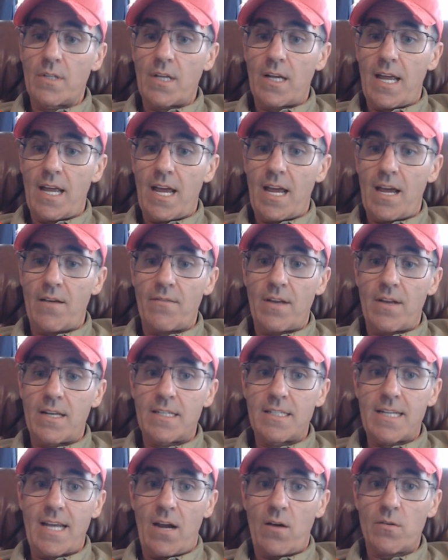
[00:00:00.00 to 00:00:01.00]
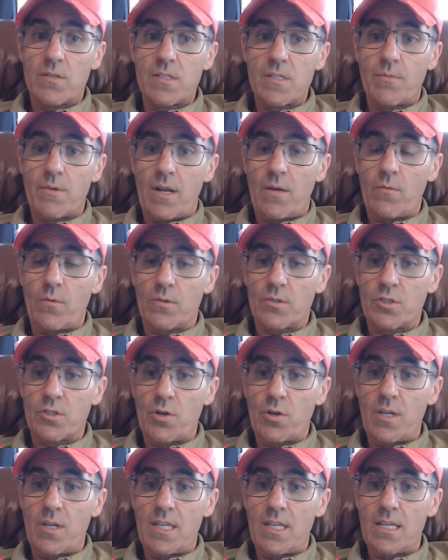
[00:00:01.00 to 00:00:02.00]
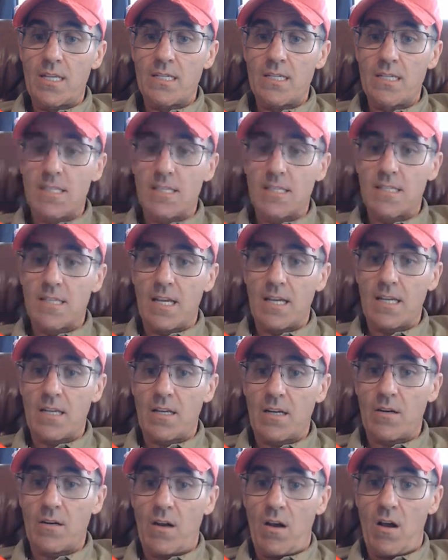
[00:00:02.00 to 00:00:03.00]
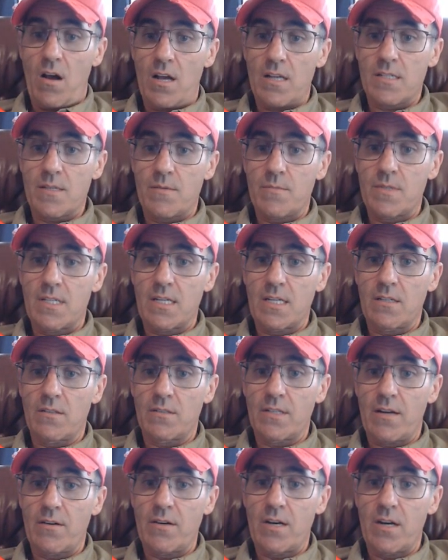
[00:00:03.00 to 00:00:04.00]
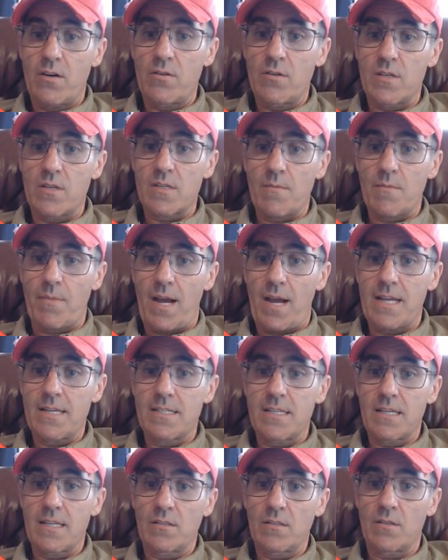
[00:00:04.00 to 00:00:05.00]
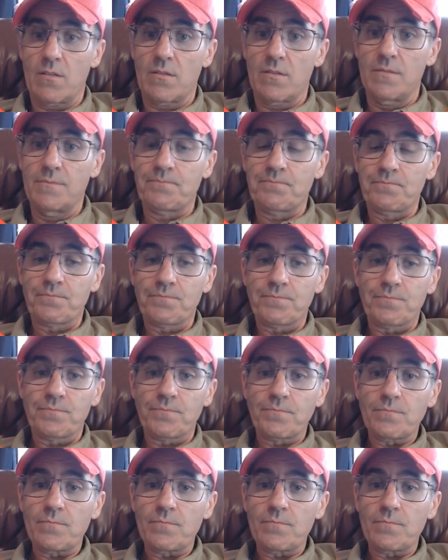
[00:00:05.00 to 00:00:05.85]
we will not have doubts, but I will show you this. This is like an awesome signal down here. There's a buy signal.